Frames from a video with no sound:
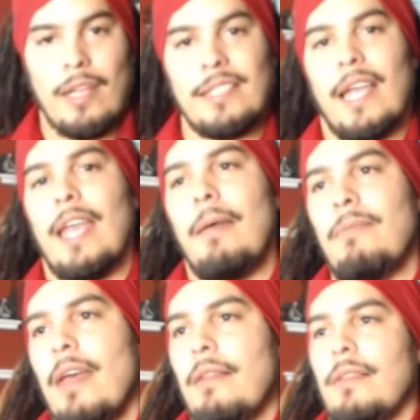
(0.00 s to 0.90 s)
as I am
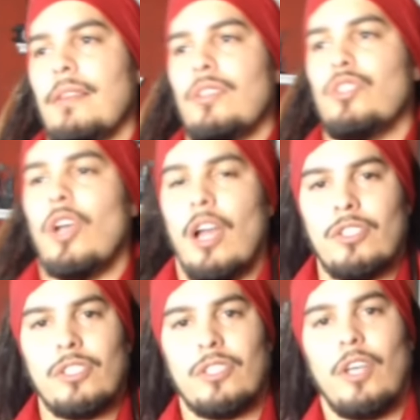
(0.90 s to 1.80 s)
that
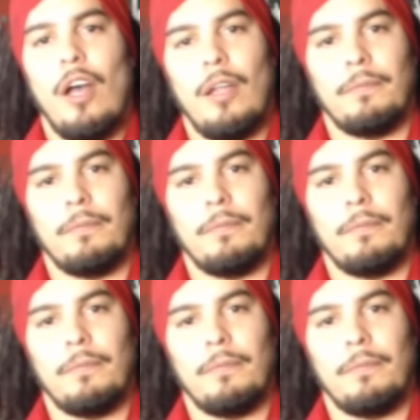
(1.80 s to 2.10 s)
Josh is gone,